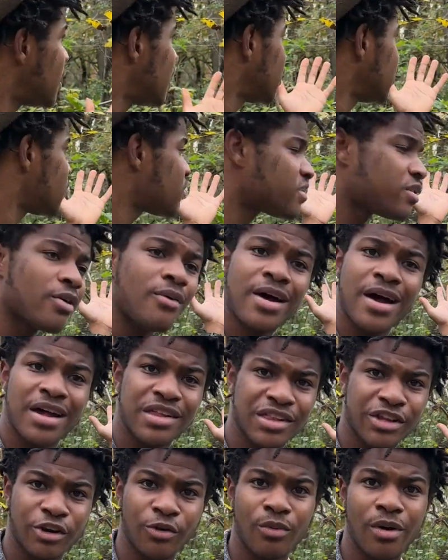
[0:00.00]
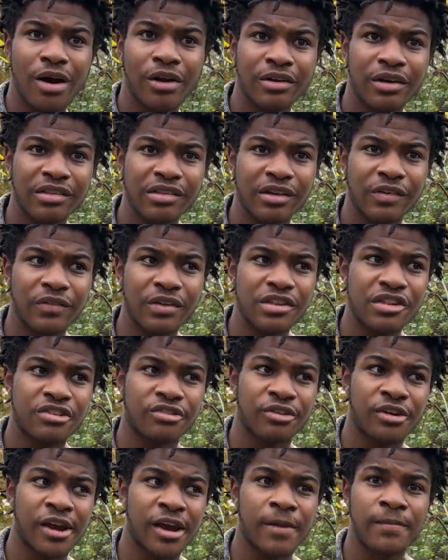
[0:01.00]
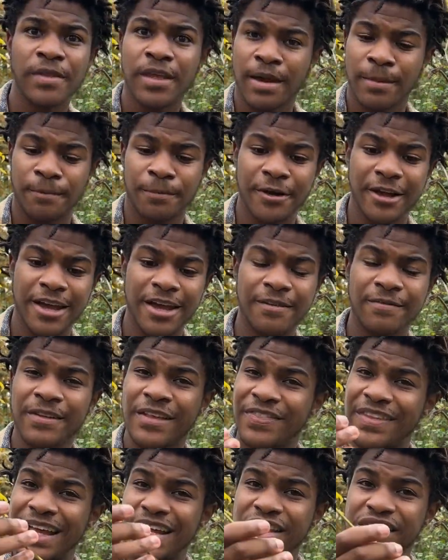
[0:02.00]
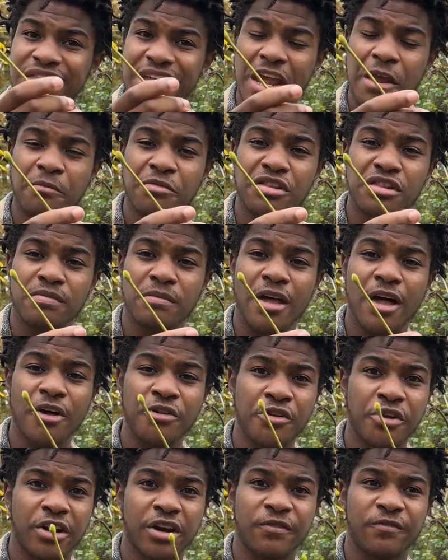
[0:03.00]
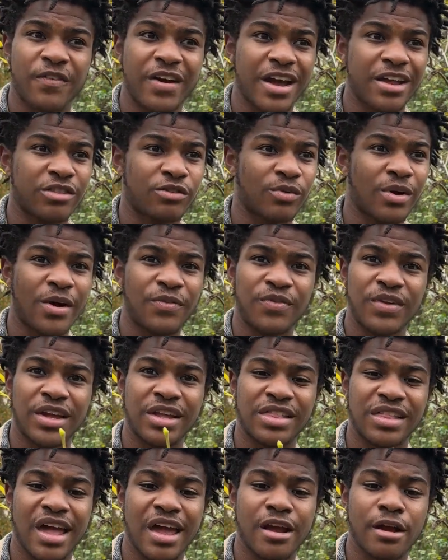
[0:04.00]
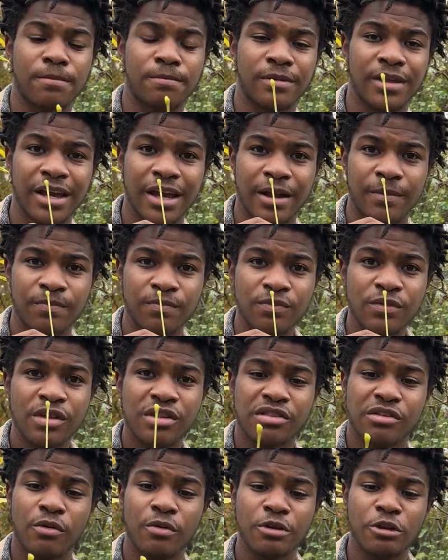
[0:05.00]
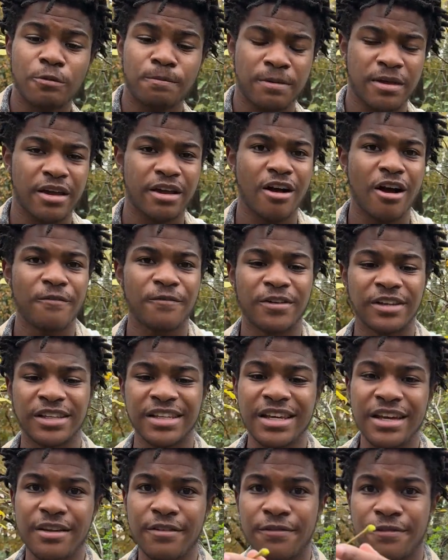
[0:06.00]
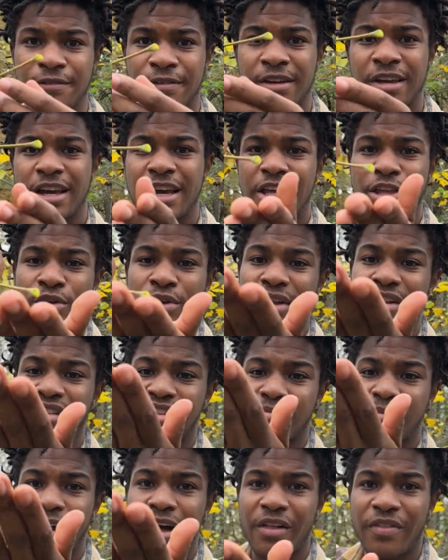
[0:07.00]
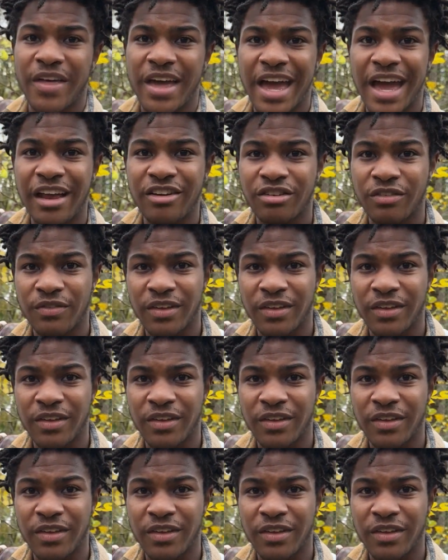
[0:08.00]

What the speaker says: there's no husk or walnuts on this tree. But that same smell you're gonna find throughout the entire plant. So when you pick off a leaf, you can smell the edge of